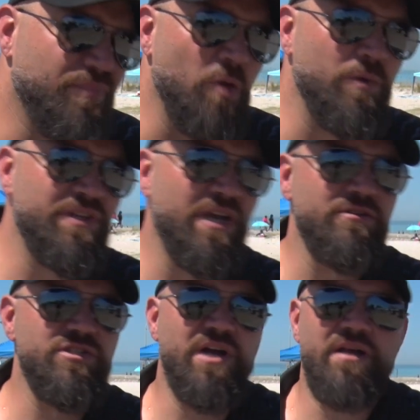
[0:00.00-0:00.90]
With the
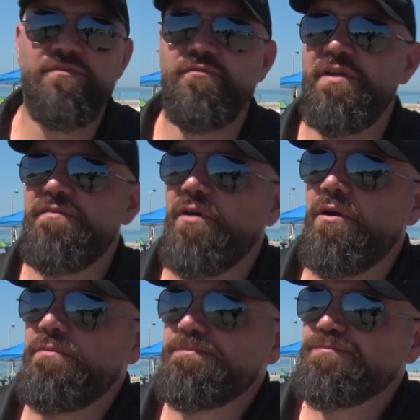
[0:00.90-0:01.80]
other style of
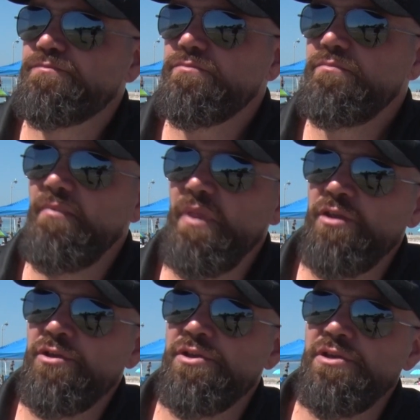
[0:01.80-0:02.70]
Freefall,
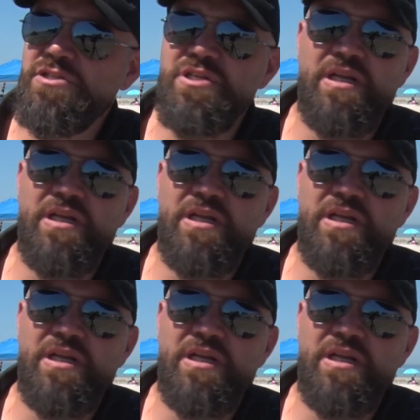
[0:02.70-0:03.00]
you can use